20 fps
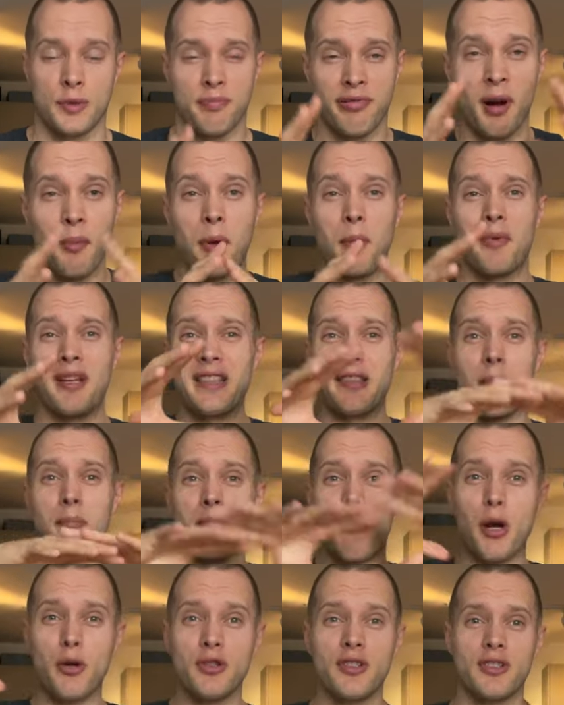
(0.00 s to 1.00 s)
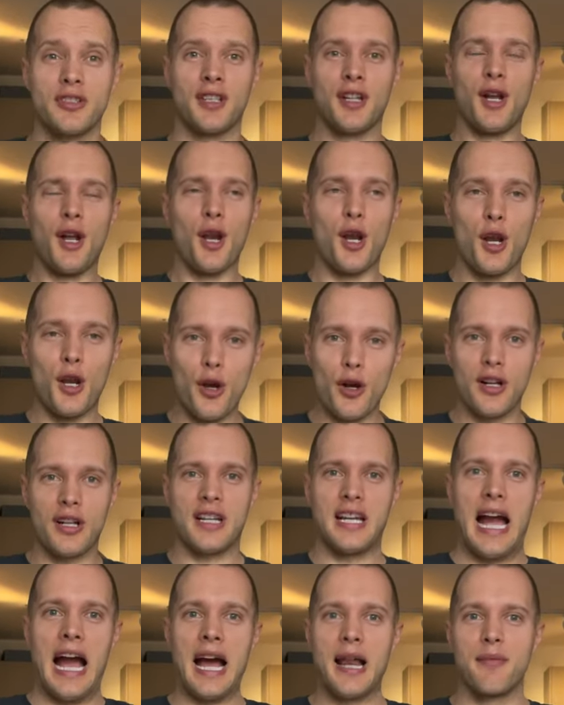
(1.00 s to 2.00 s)
Probably the most
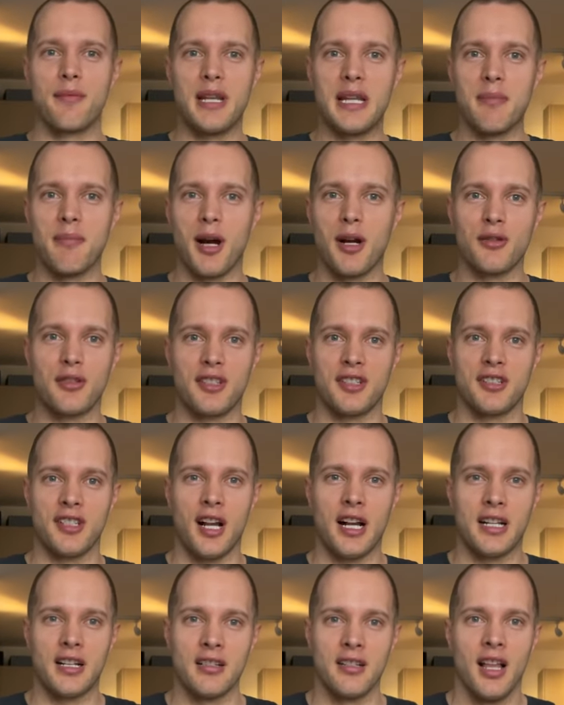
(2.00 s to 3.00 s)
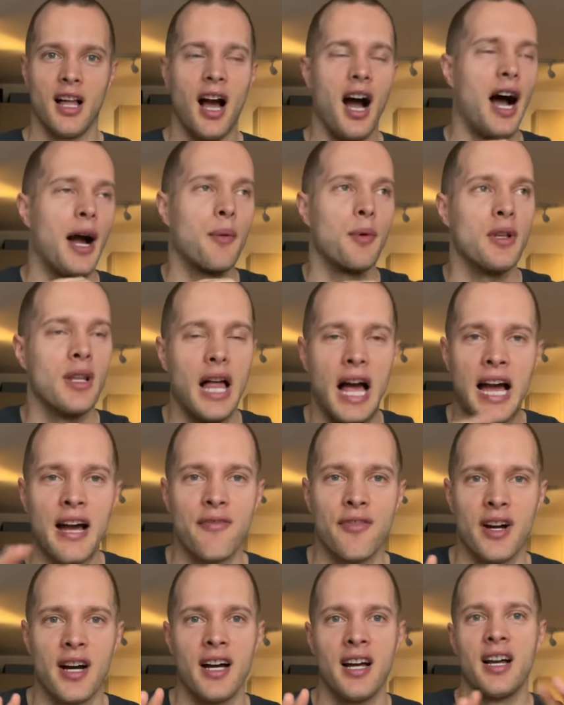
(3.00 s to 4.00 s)
look at me motorcycle I will
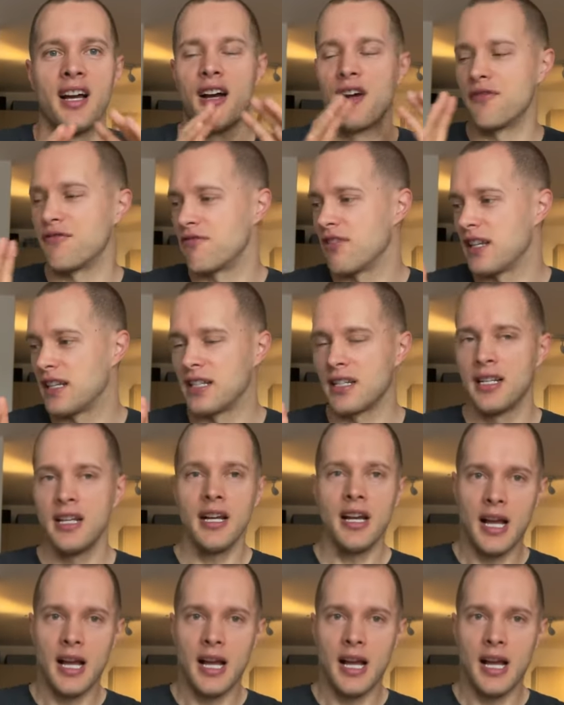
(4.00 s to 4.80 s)
ever have ridden.